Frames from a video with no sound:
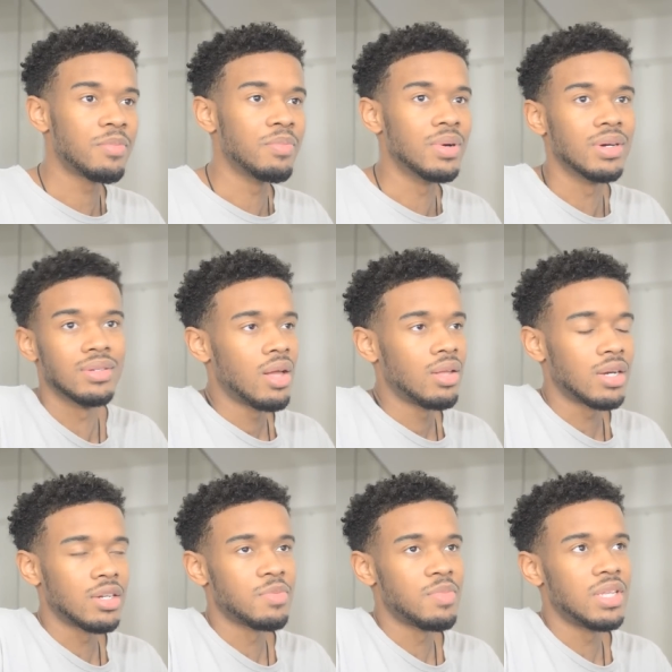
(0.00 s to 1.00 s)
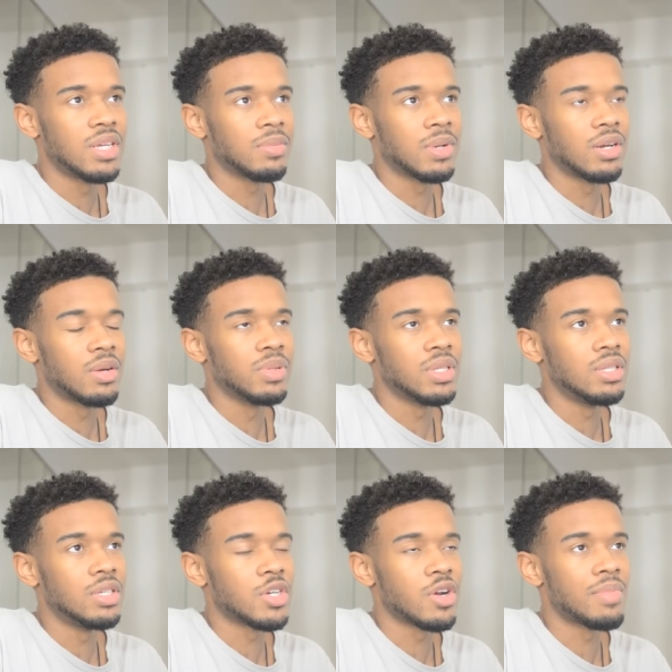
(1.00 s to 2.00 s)
but that doesn't mean that I'm going to completely
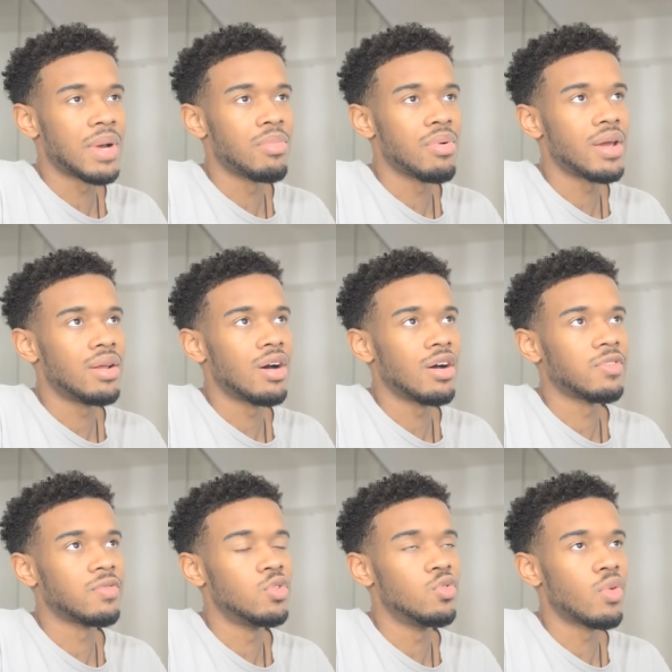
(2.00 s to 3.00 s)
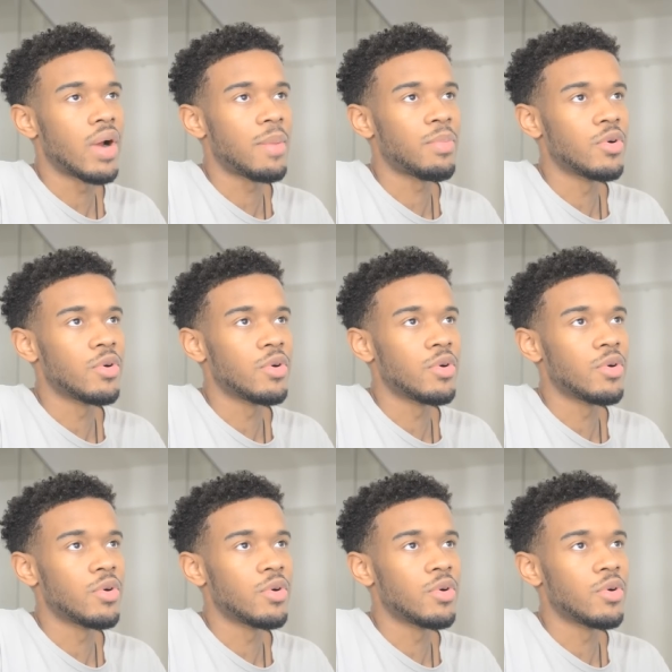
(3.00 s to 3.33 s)
turn my brain off if new rap